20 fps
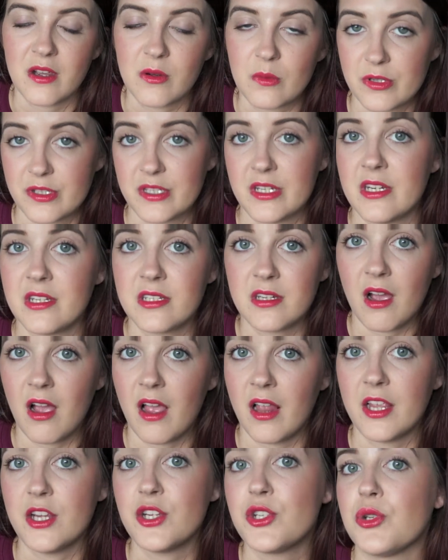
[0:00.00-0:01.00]
I wasn't
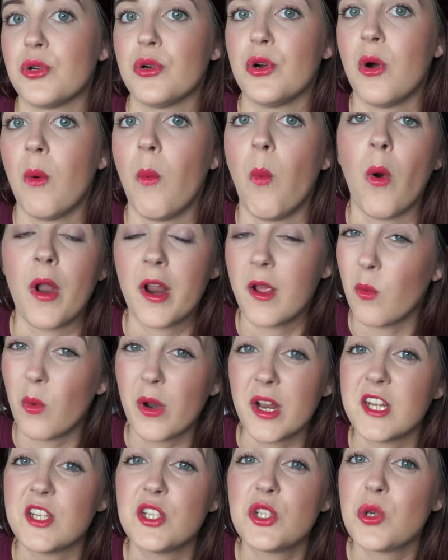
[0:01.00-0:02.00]
entirely sure what I
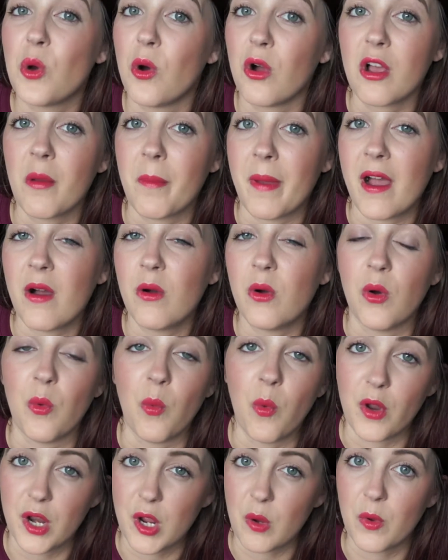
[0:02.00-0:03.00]
wanted to talk about or
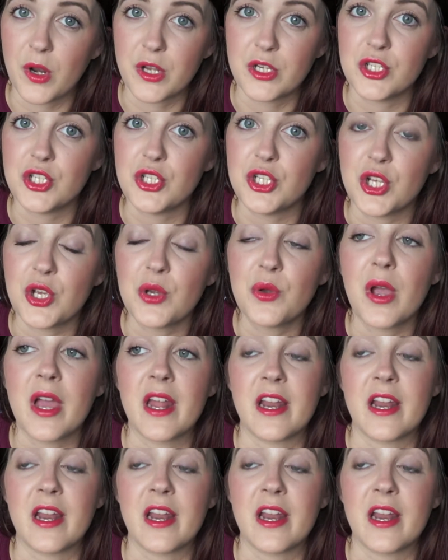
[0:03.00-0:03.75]
what I wanted to do,